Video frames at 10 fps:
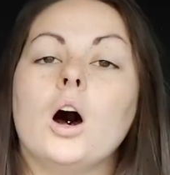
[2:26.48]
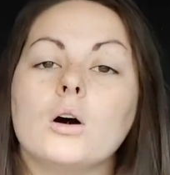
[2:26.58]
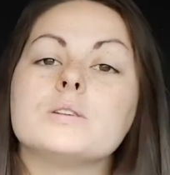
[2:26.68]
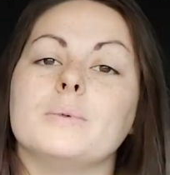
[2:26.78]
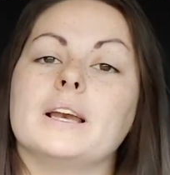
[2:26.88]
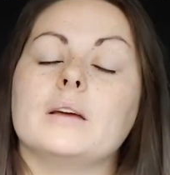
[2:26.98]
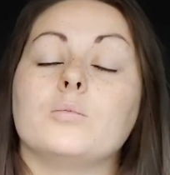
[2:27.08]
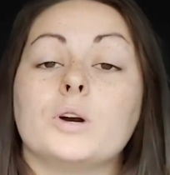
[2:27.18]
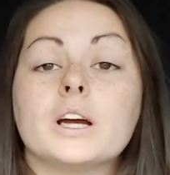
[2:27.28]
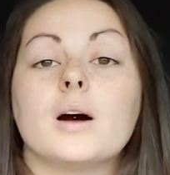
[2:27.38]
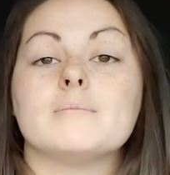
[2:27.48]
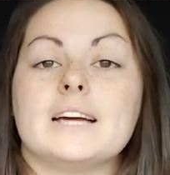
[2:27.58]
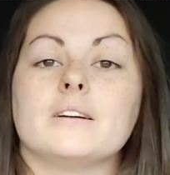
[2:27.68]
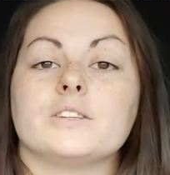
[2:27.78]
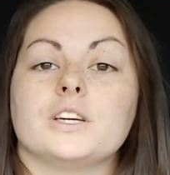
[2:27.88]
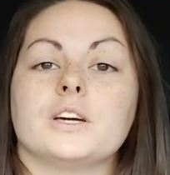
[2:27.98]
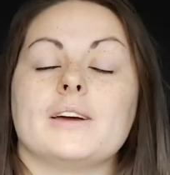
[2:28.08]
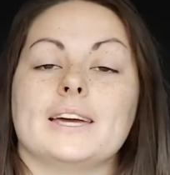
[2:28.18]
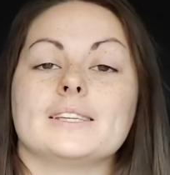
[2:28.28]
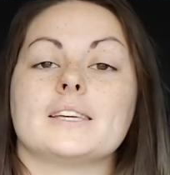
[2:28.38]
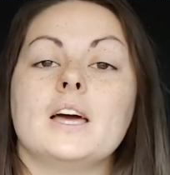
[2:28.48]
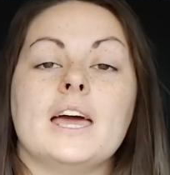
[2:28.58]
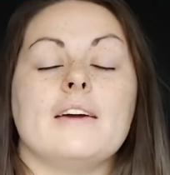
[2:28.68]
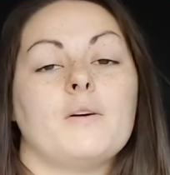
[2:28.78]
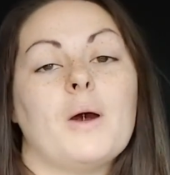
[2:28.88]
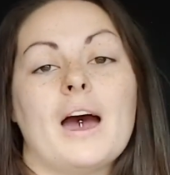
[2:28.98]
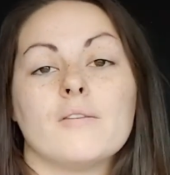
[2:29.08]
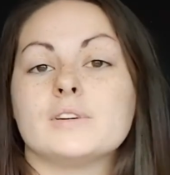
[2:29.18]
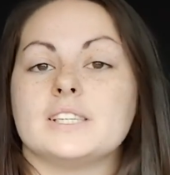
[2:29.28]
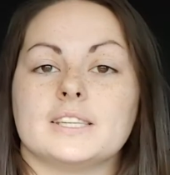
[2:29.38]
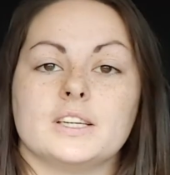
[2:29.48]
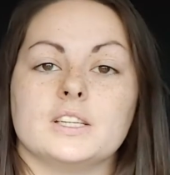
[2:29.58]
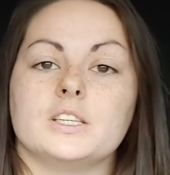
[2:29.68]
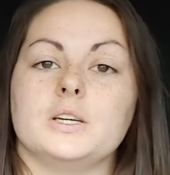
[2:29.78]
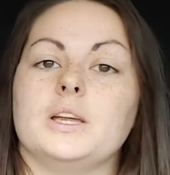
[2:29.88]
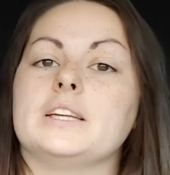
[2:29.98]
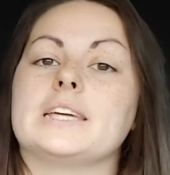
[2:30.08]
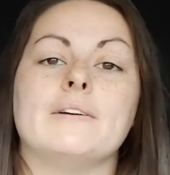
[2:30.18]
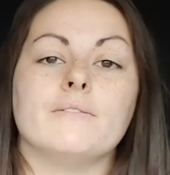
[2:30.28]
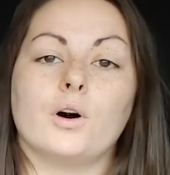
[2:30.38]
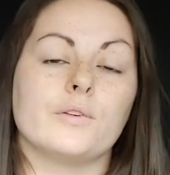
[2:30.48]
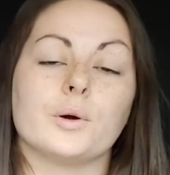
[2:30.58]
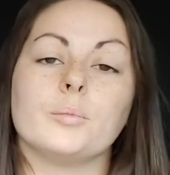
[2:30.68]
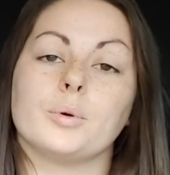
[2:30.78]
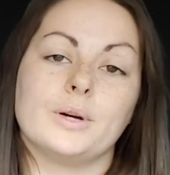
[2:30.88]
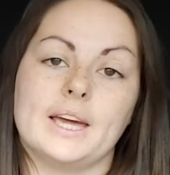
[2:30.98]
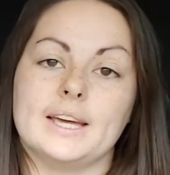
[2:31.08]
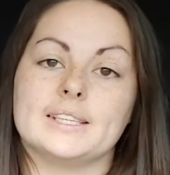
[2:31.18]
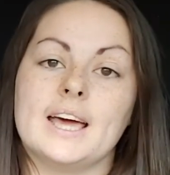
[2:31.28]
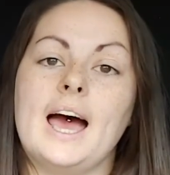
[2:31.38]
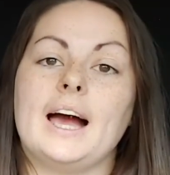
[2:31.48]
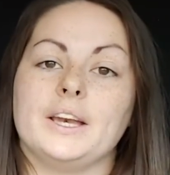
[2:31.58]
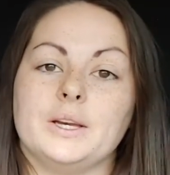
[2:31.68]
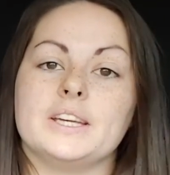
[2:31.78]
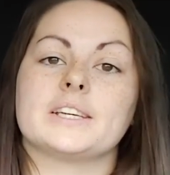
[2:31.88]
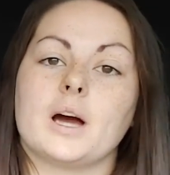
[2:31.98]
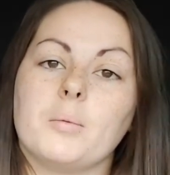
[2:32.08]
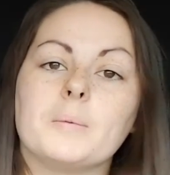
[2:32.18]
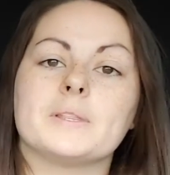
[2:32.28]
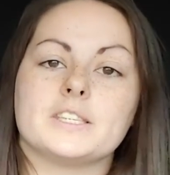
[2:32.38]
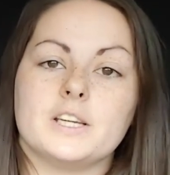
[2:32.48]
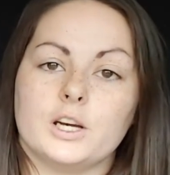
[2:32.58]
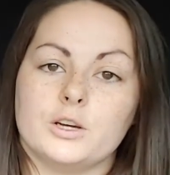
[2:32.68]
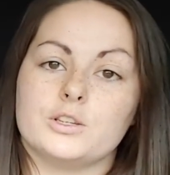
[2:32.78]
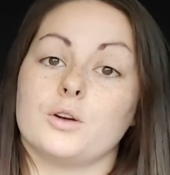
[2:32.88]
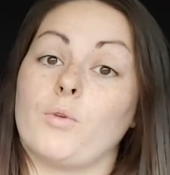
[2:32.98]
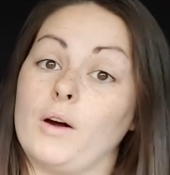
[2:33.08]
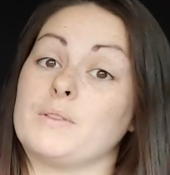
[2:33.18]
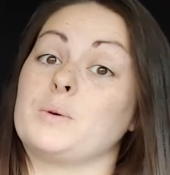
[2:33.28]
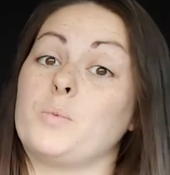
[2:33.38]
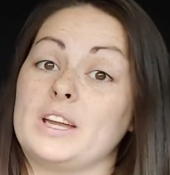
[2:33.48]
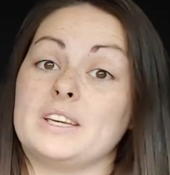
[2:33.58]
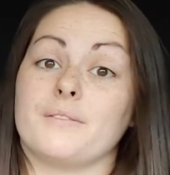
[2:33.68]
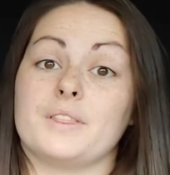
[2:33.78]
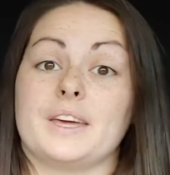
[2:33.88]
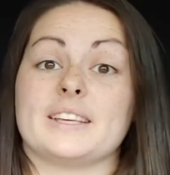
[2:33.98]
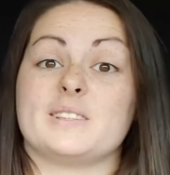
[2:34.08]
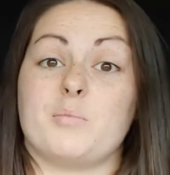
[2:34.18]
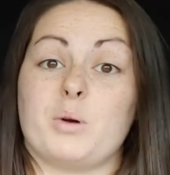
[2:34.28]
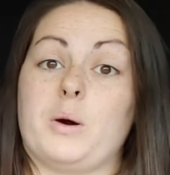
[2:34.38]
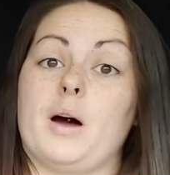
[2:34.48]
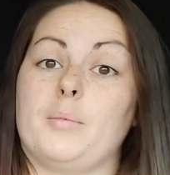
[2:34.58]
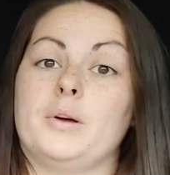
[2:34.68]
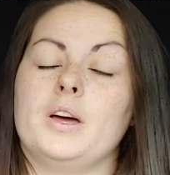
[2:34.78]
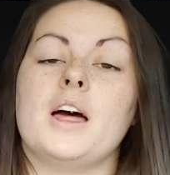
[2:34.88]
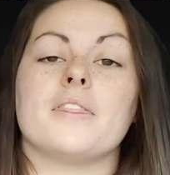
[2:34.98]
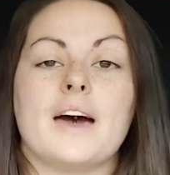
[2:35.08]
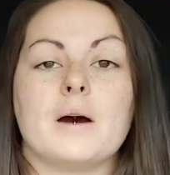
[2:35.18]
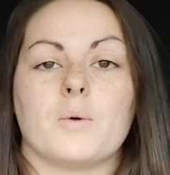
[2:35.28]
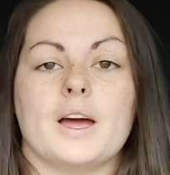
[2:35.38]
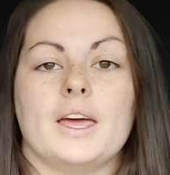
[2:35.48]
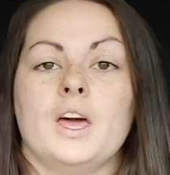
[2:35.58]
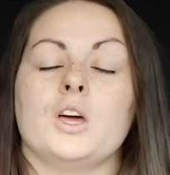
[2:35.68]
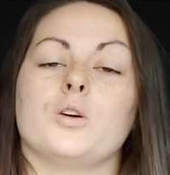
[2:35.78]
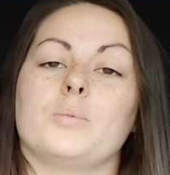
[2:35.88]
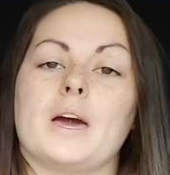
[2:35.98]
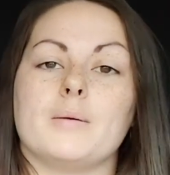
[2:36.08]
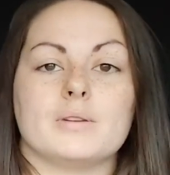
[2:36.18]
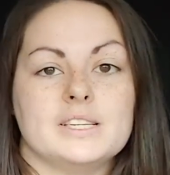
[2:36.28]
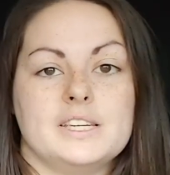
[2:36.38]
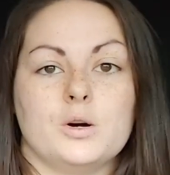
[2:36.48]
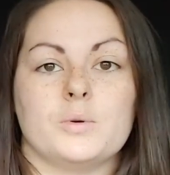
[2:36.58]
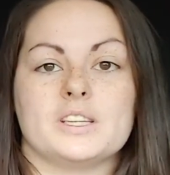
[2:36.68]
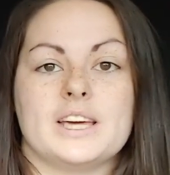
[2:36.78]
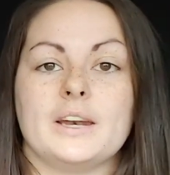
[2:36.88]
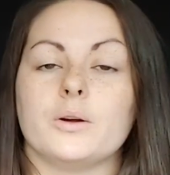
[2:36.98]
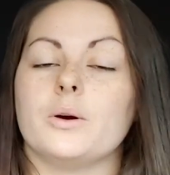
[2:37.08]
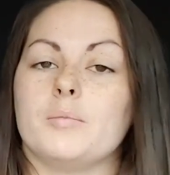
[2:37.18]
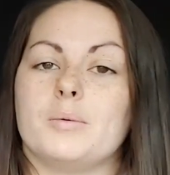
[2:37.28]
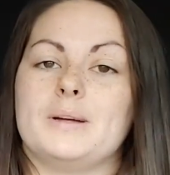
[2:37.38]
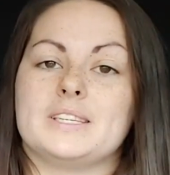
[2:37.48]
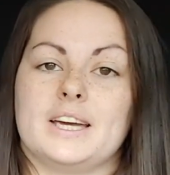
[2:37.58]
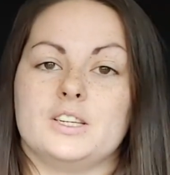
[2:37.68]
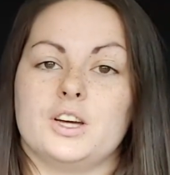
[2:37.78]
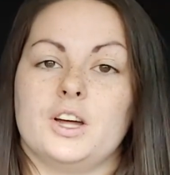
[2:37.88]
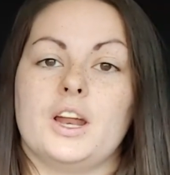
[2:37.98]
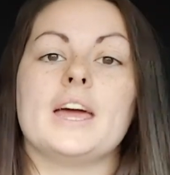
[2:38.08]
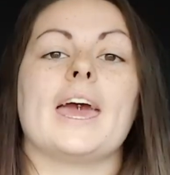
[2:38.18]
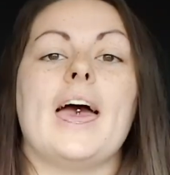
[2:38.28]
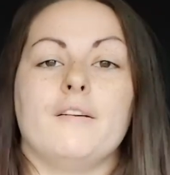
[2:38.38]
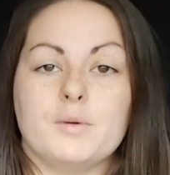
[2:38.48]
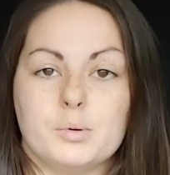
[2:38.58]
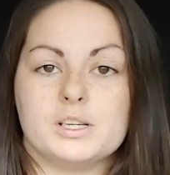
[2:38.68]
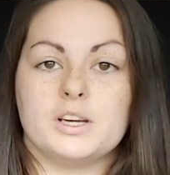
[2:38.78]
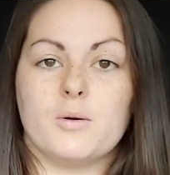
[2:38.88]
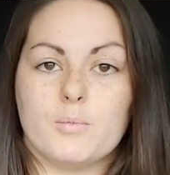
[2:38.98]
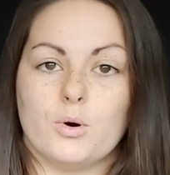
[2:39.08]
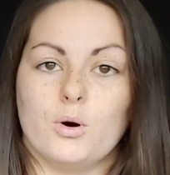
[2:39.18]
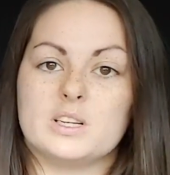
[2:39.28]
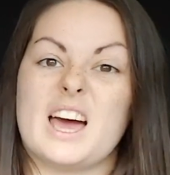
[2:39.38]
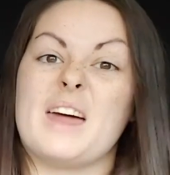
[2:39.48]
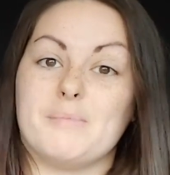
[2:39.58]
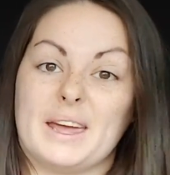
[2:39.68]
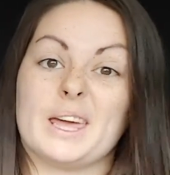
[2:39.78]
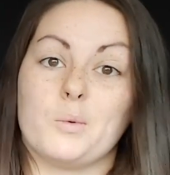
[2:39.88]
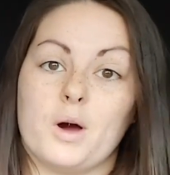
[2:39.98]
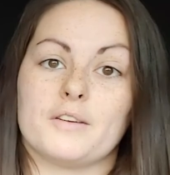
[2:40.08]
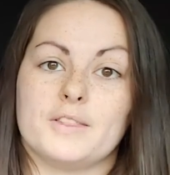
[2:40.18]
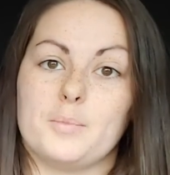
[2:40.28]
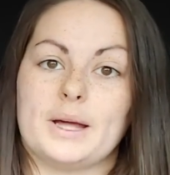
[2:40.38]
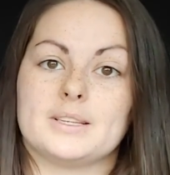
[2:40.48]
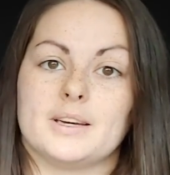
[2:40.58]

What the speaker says: Ultimately, what it comes down to is if you have resistance, you need to involve your employees and you need to come up with a solution rather than waiting for things to blow up. That way, you'll be able to deal with a technical implementation, get everybody on board and make it work for the better.